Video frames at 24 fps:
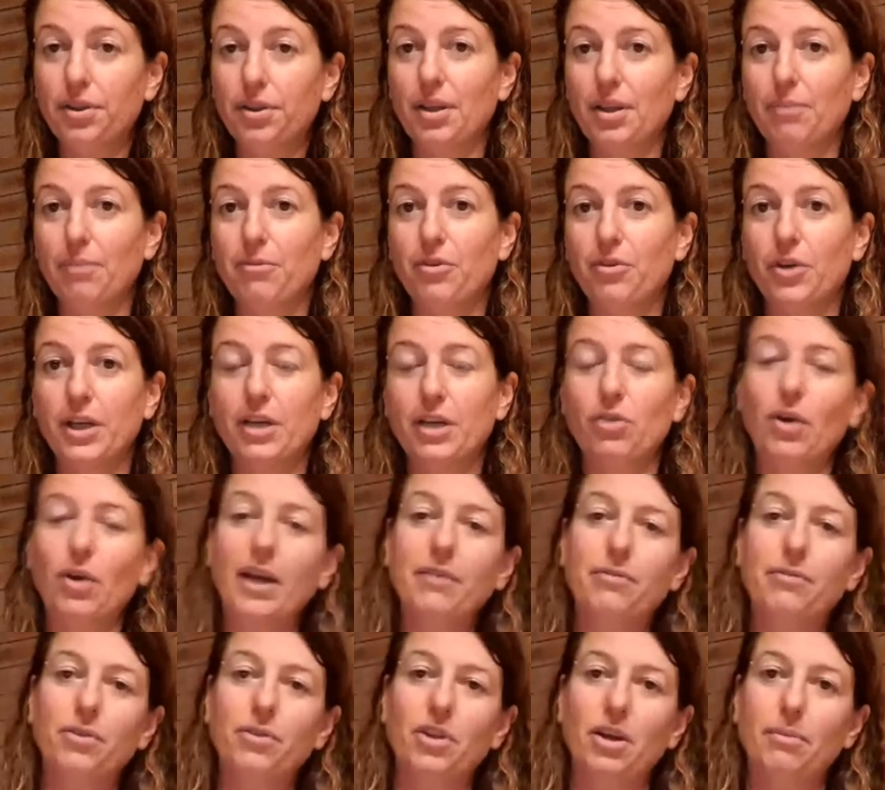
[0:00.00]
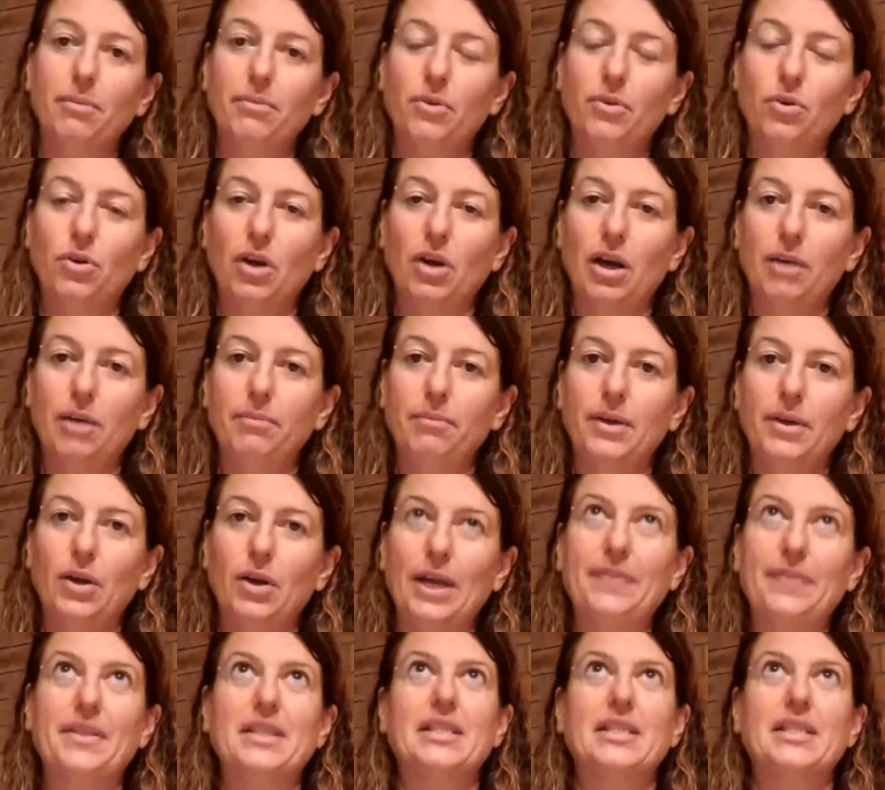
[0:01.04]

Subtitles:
I'm very grateful. I'm at